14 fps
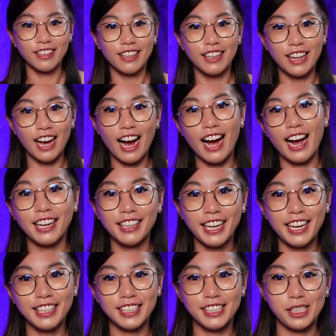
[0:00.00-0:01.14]
The highly
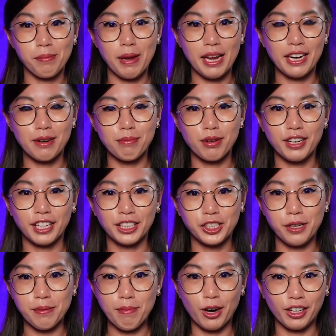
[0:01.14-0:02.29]
anticipated prediction
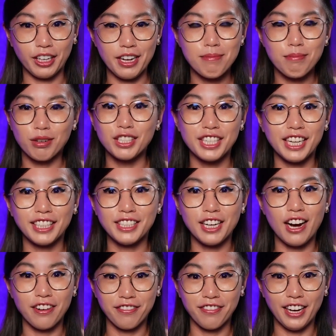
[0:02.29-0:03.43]
market,
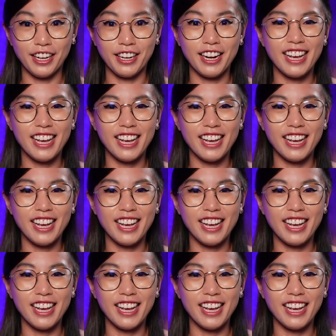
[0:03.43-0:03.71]
Predict.Fun,